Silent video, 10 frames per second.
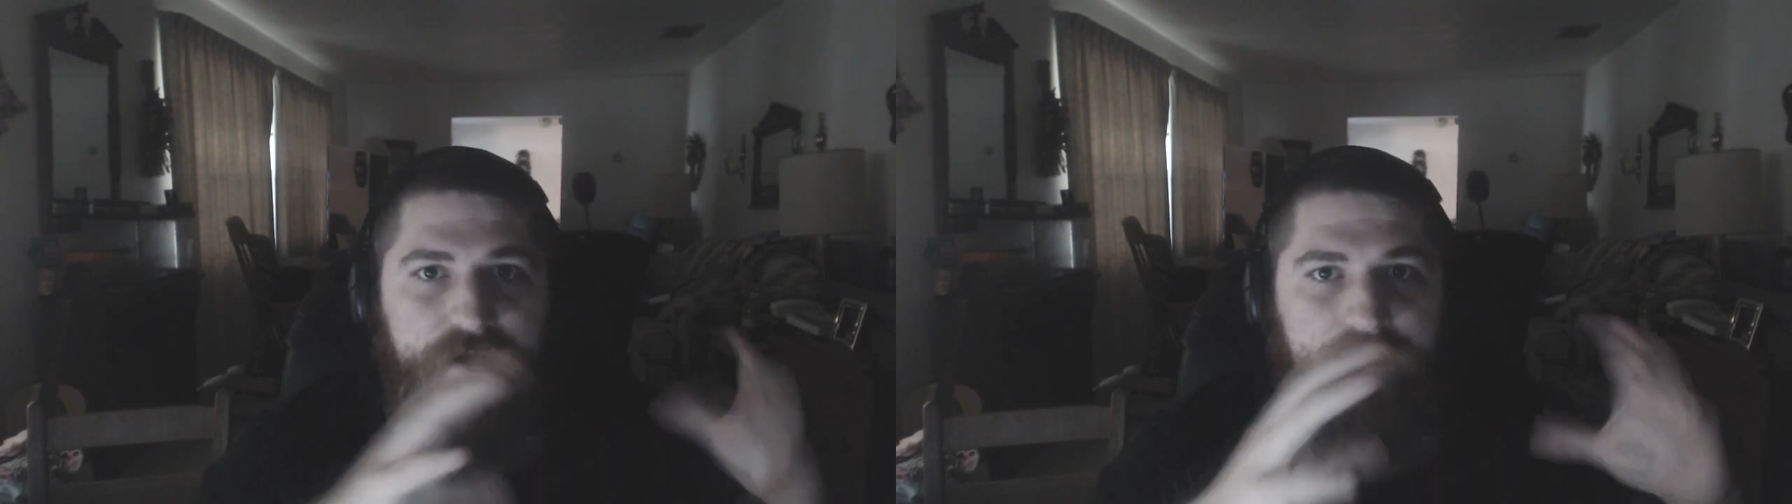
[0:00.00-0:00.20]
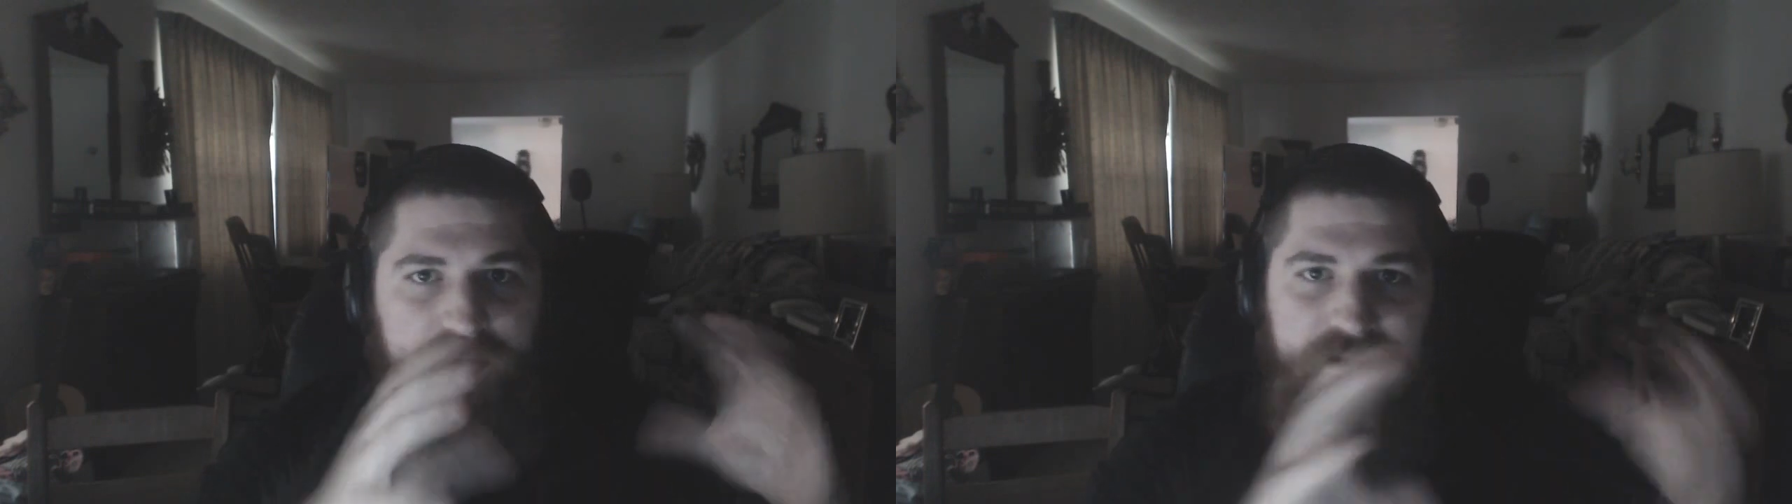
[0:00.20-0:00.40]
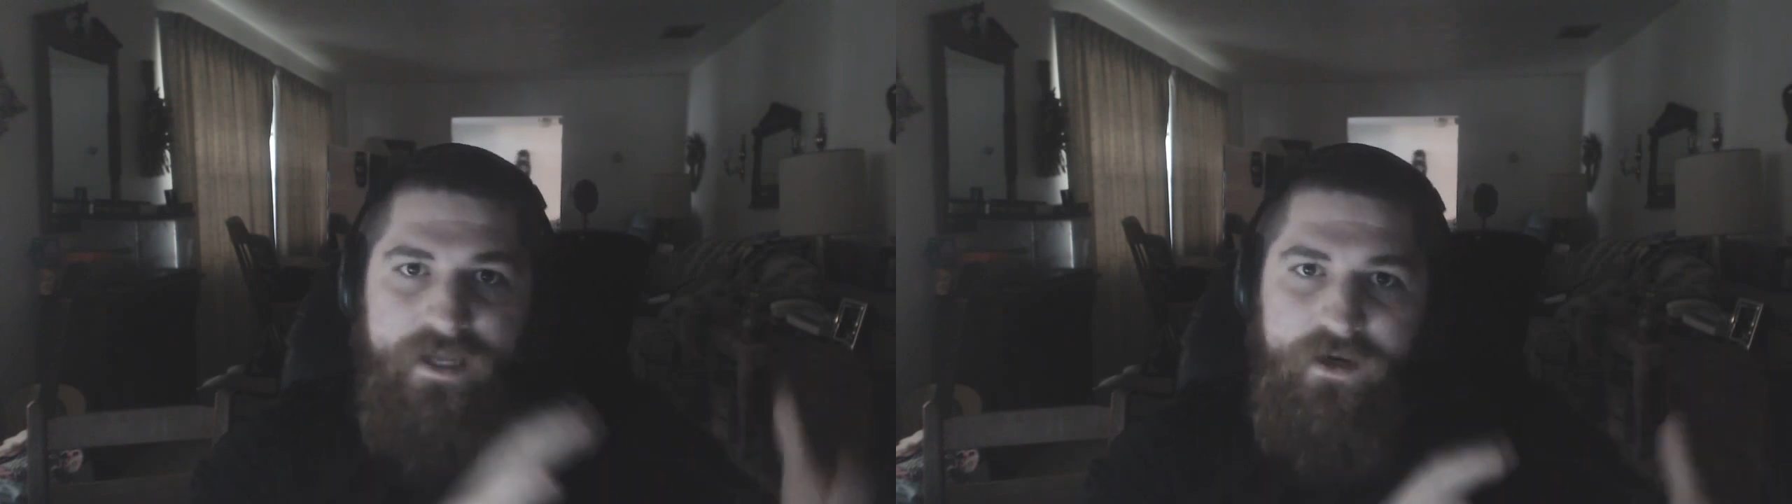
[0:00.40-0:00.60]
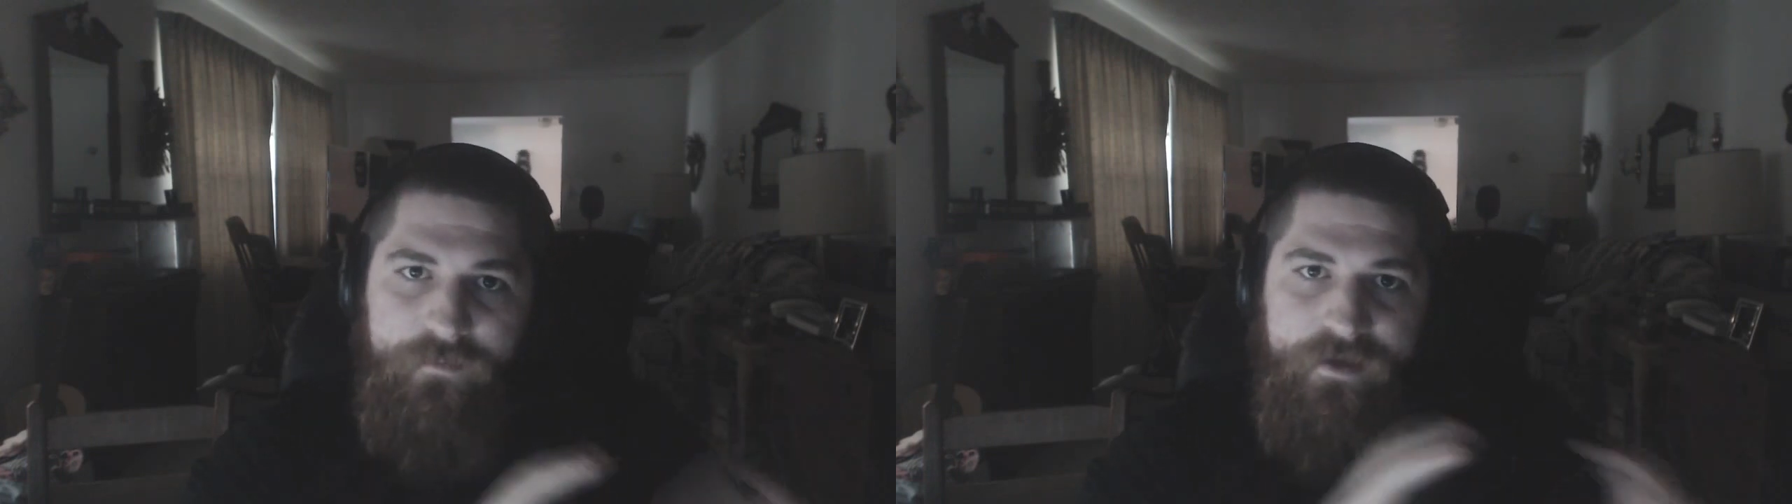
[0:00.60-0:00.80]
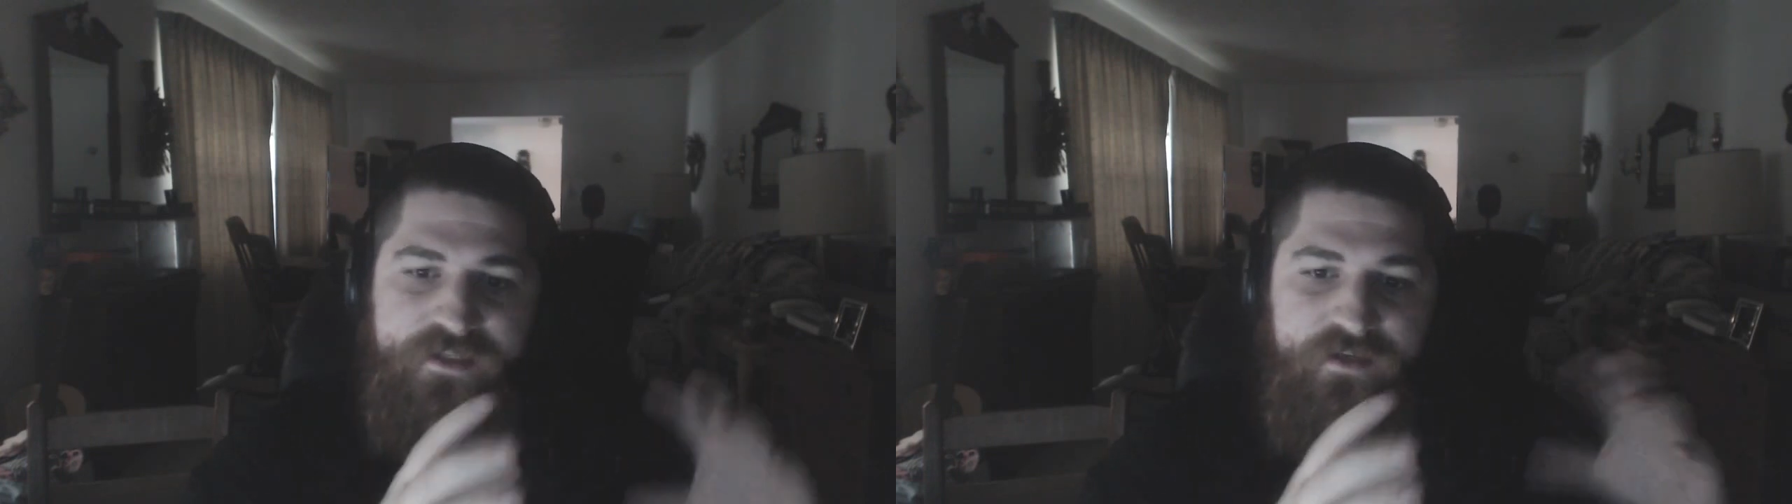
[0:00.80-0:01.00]
a player
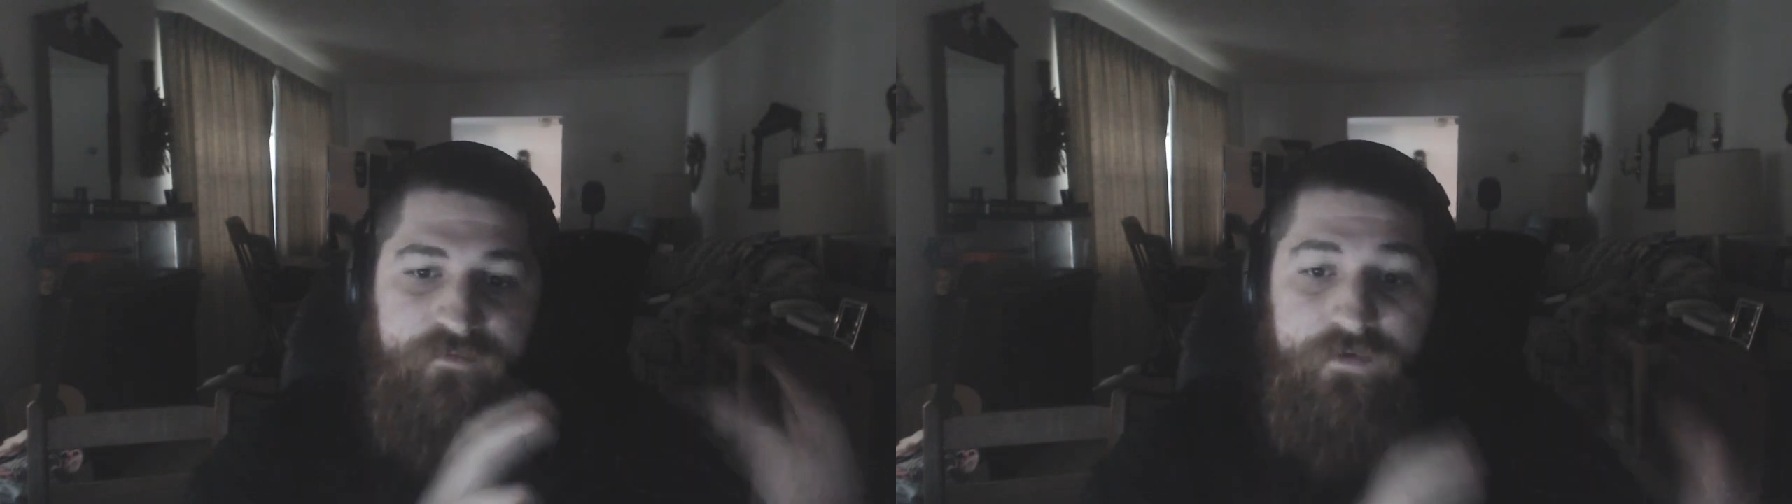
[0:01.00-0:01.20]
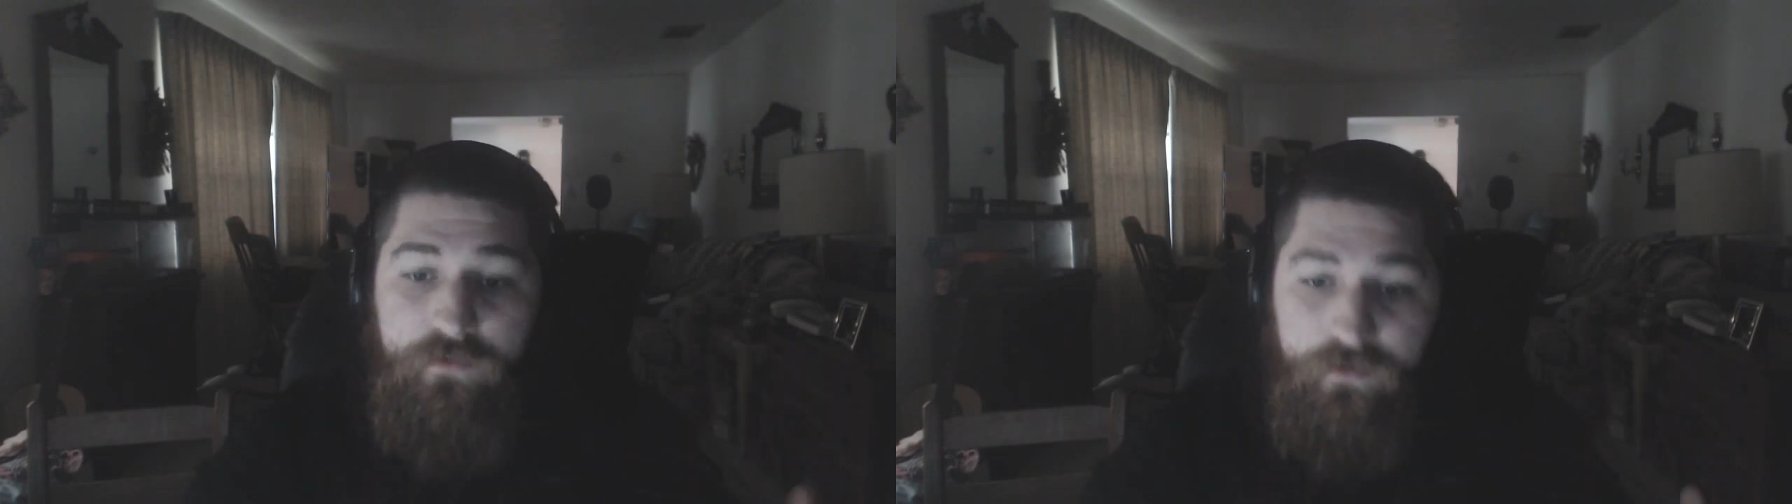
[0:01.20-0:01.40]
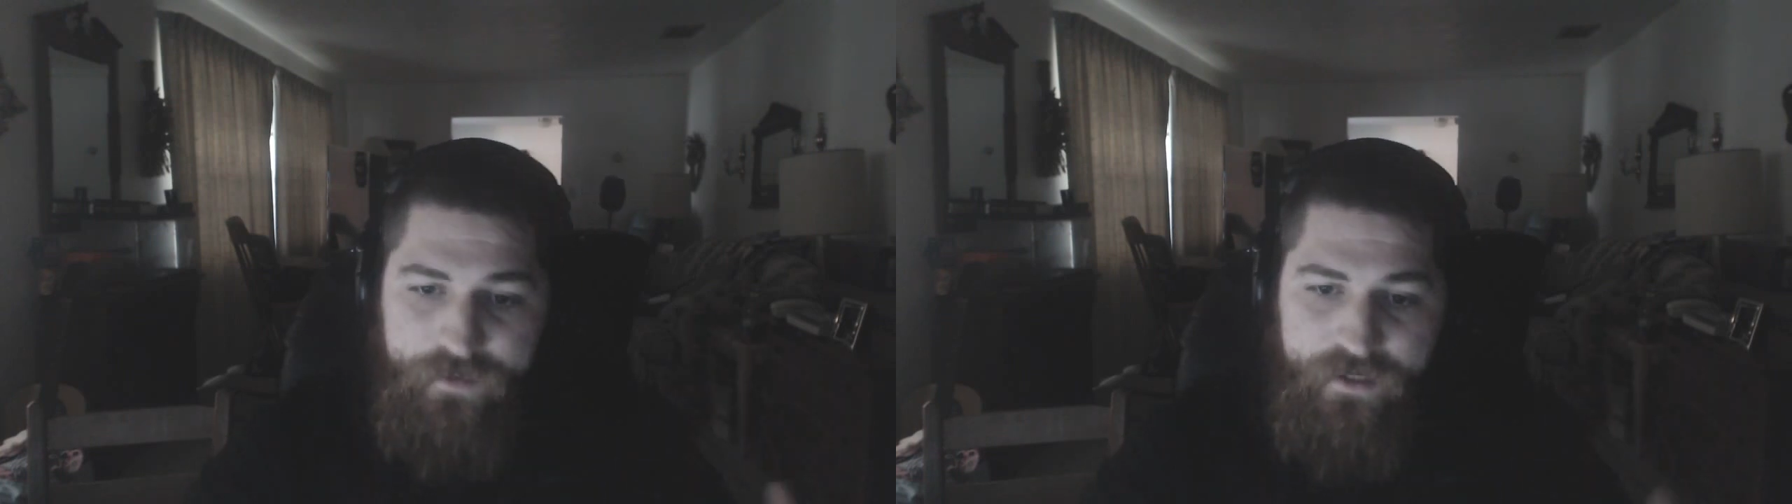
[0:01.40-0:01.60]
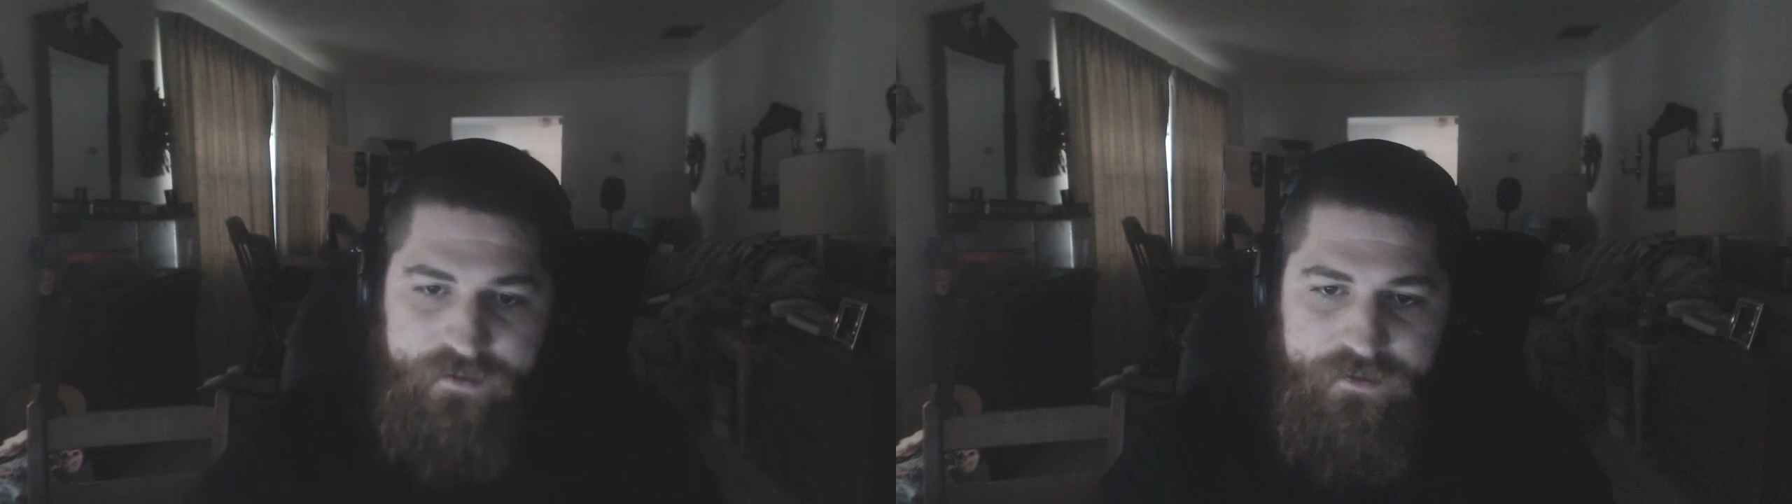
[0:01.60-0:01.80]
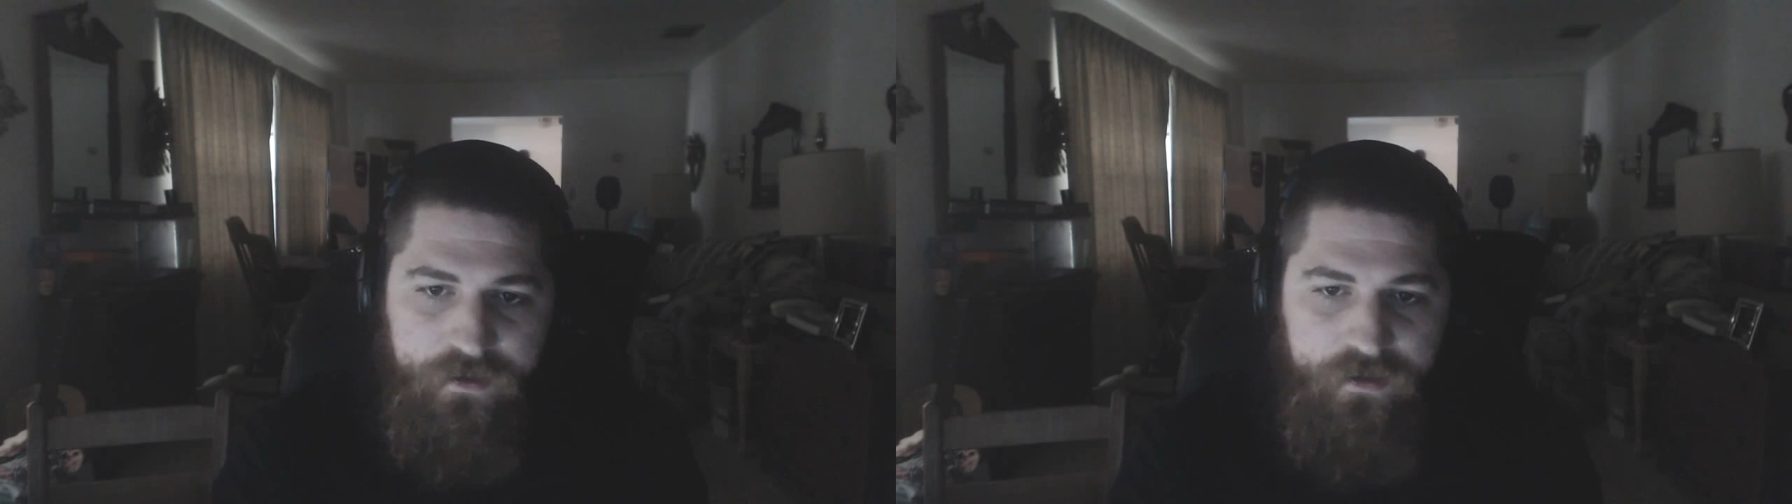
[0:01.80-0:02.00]
base, a viewer base.